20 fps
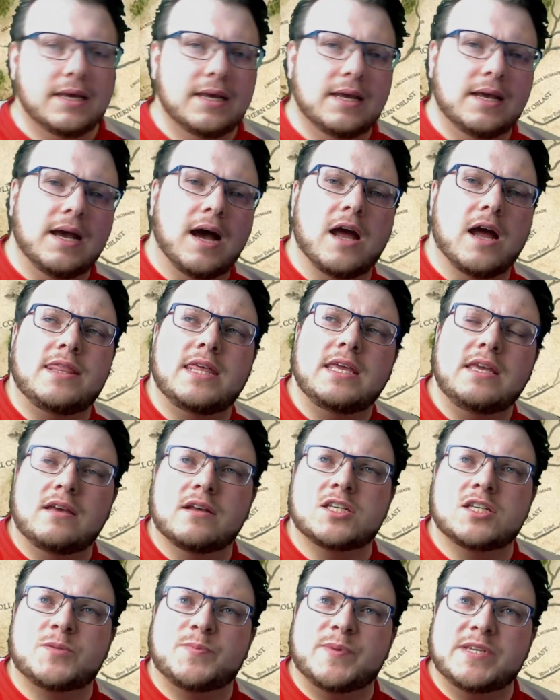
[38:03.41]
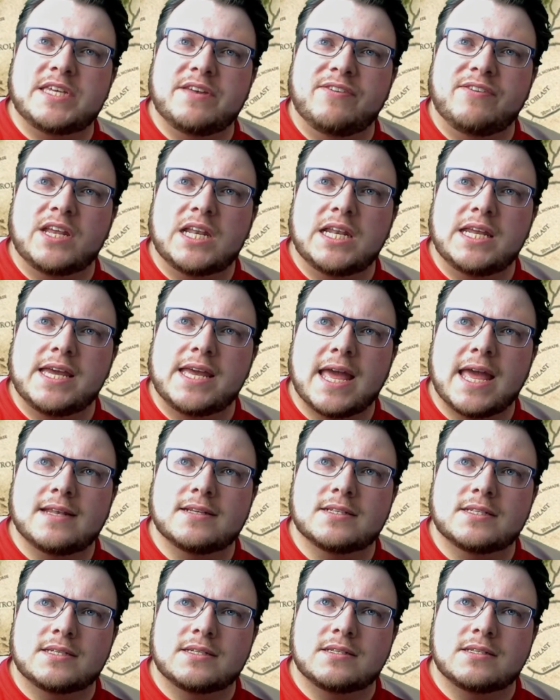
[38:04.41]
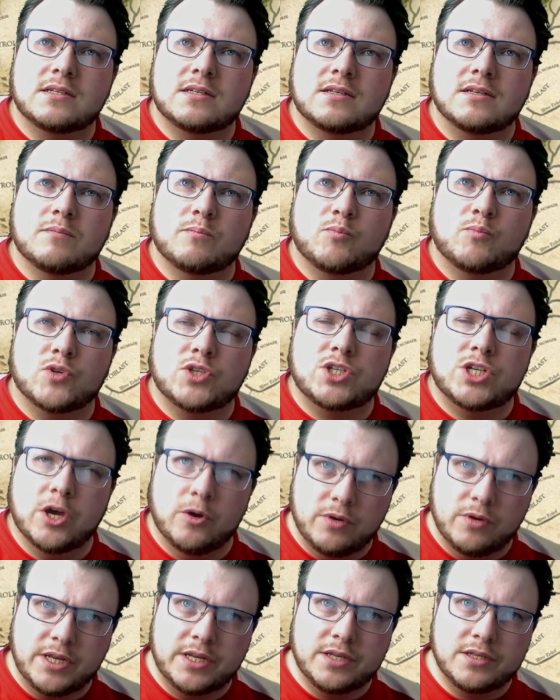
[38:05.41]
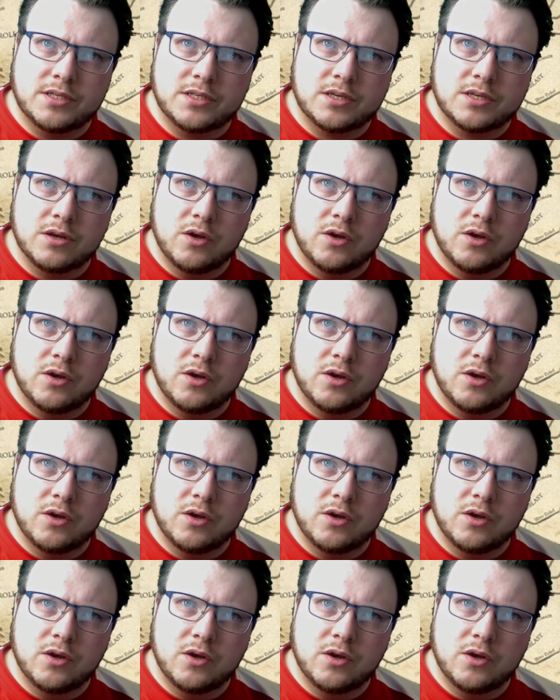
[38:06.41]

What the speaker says: I think specifically against Bretonnians,